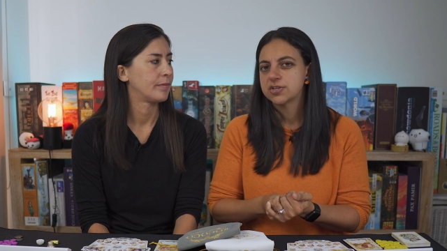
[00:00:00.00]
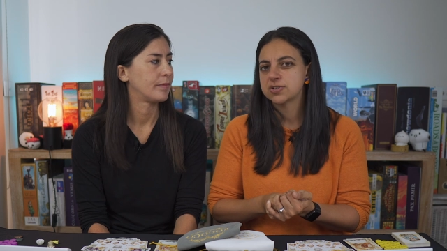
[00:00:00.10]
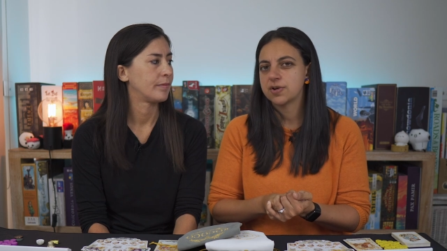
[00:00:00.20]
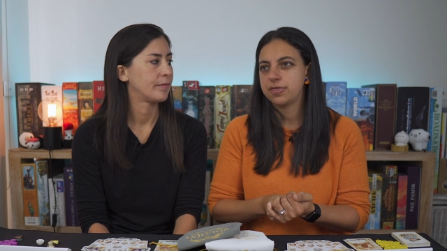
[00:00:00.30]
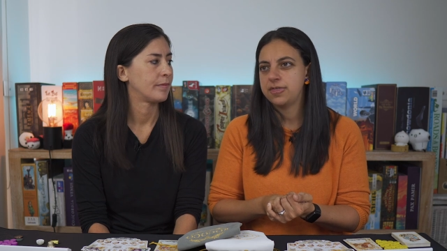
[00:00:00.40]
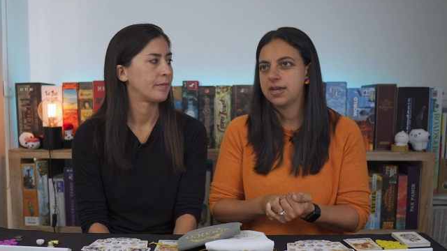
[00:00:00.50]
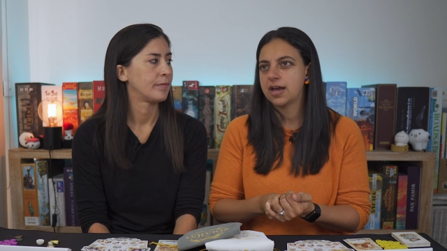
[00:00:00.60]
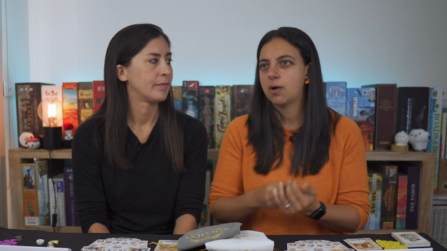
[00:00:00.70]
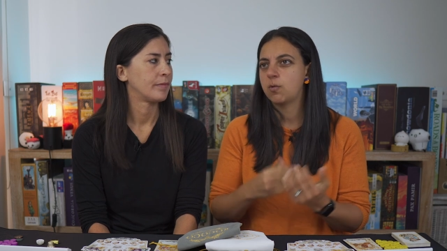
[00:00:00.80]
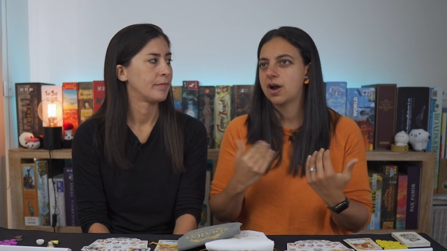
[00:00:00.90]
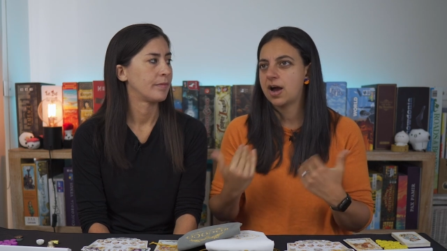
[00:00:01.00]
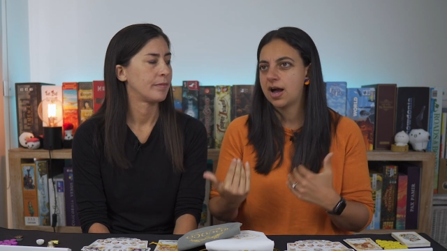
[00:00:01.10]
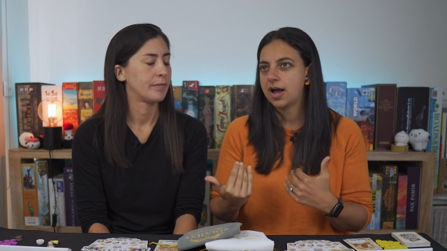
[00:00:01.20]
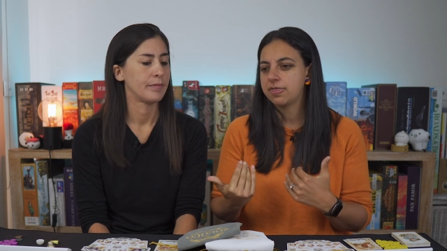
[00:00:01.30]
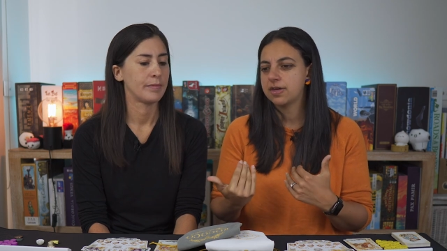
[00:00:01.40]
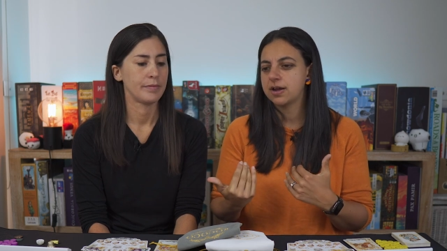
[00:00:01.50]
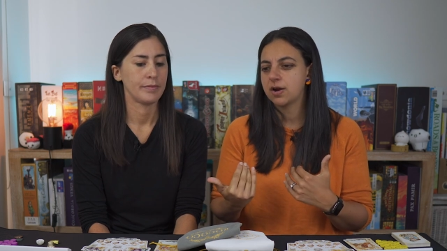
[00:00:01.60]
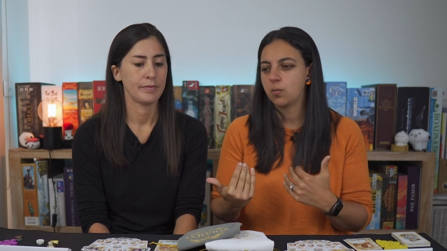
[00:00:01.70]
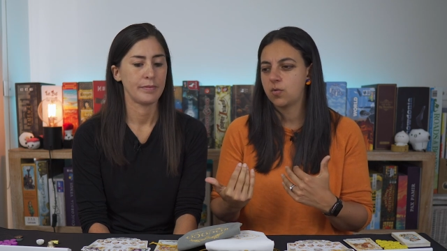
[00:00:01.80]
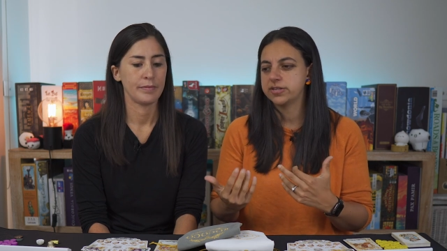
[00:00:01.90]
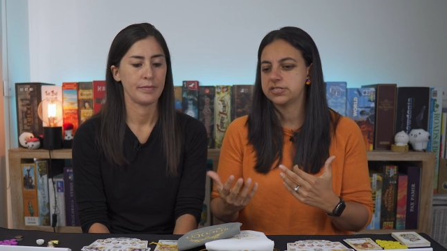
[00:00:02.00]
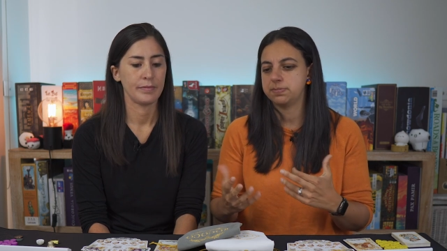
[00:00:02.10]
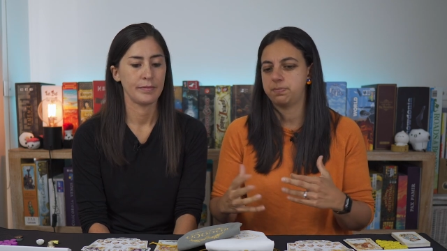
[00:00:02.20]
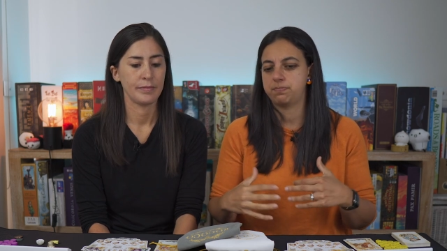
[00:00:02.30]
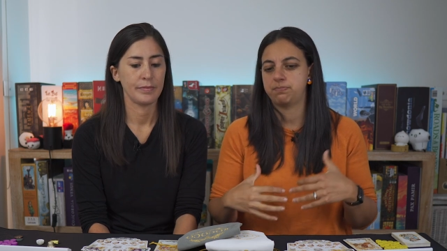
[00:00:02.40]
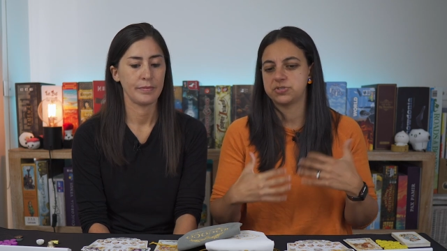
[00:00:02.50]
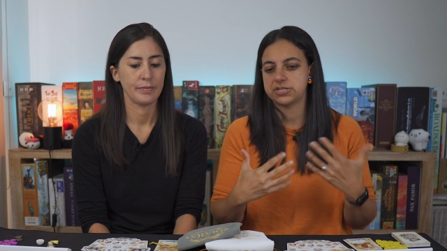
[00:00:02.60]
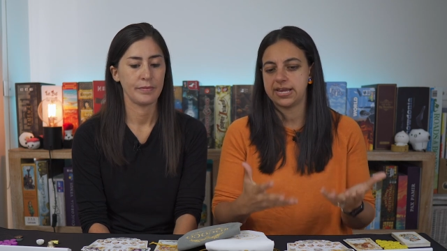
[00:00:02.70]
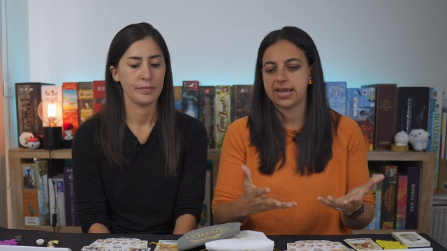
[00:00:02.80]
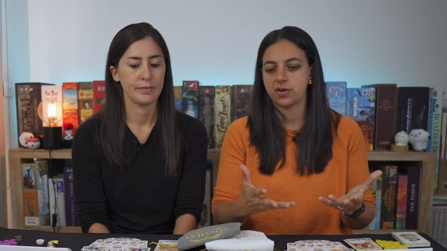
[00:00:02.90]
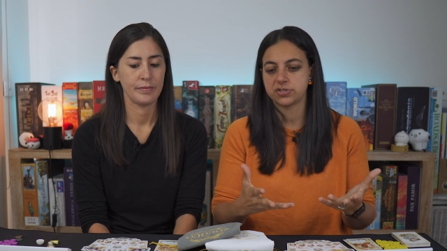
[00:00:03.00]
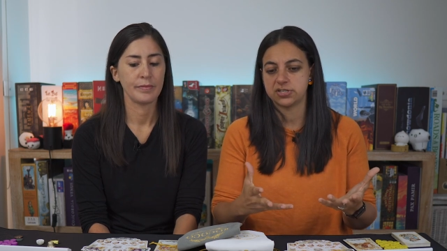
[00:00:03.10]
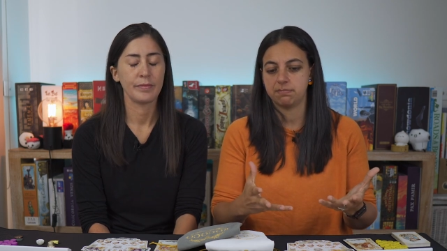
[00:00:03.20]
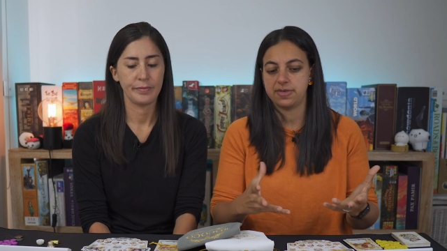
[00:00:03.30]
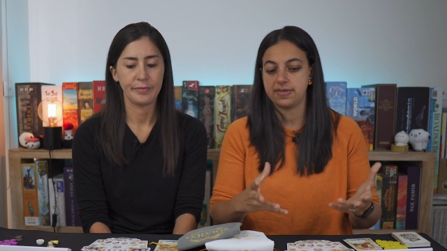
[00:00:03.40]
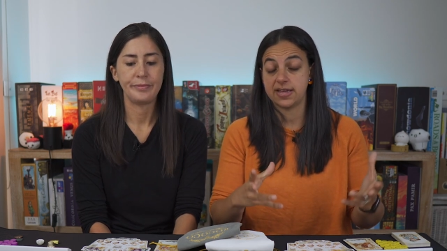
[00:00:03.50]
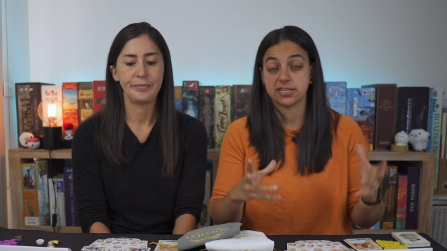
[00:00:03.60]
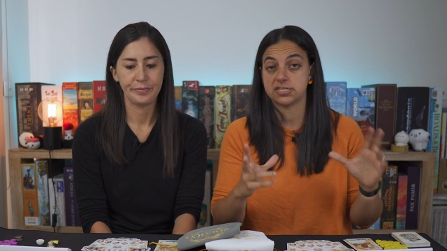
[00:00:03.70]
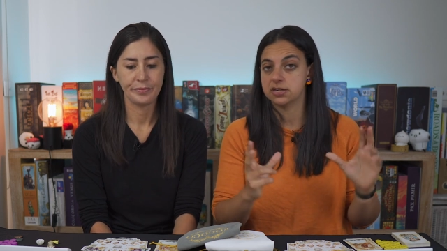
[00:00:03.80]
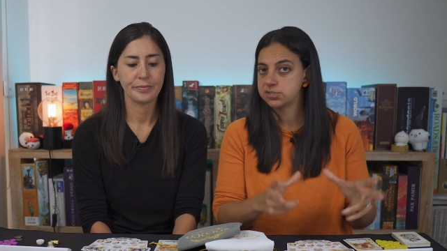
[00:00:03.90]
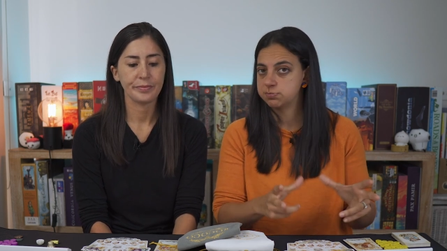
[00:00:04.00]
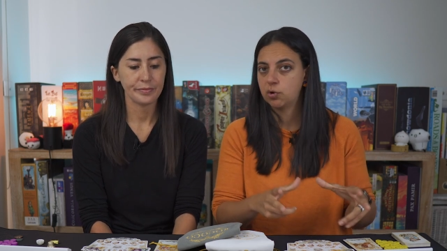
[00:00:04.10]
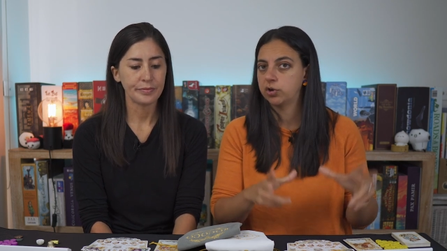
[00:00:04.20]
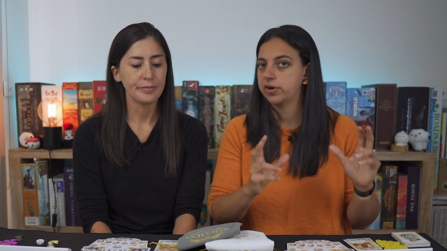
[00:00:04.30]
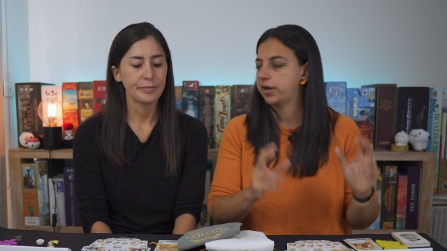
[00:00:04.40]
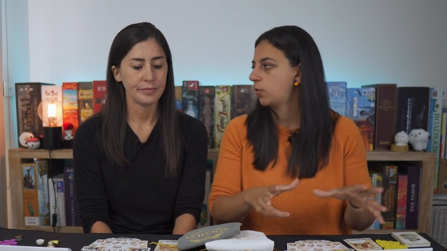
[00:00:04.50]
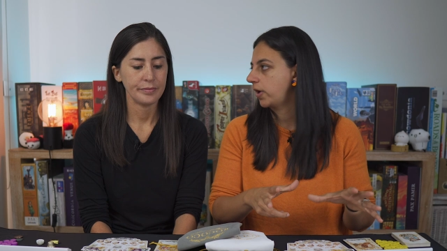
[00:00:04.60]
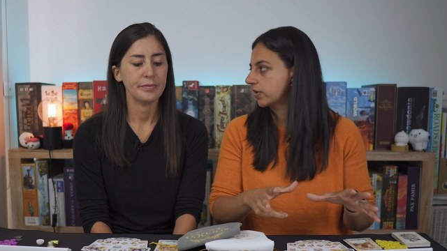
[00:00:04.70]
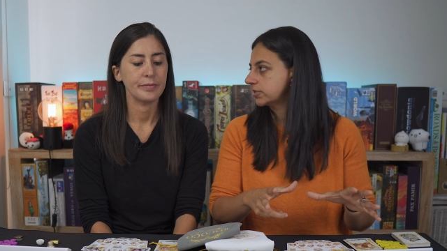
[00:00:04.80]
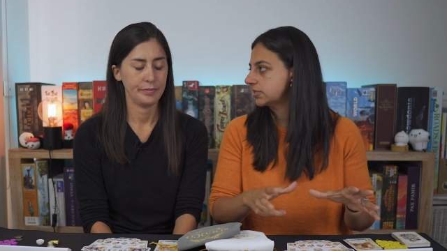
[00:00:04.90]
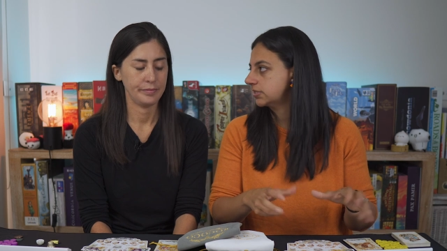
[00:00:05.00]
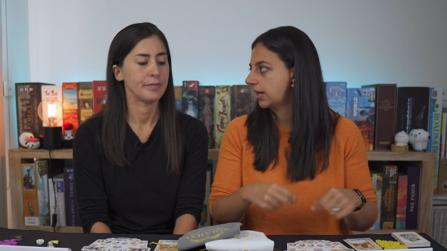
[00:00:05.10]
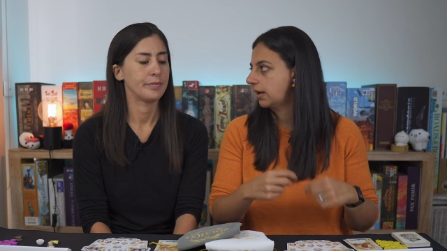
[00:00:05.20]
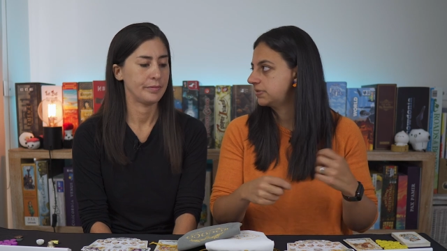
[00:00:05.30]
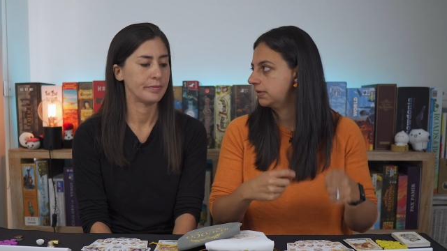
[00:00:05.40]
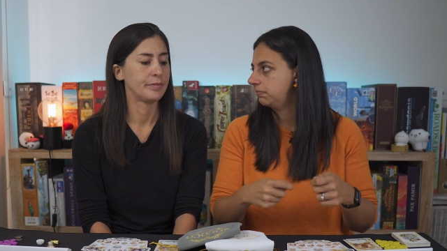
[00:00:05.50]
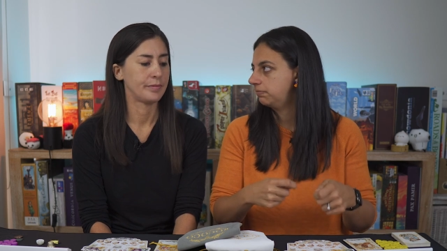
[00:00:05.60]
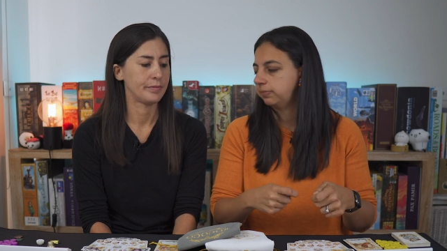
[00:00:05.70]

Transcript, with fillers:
Speaker 1: So I think I would either want to take out something that's smaller and quicker to set up to mm-hmm.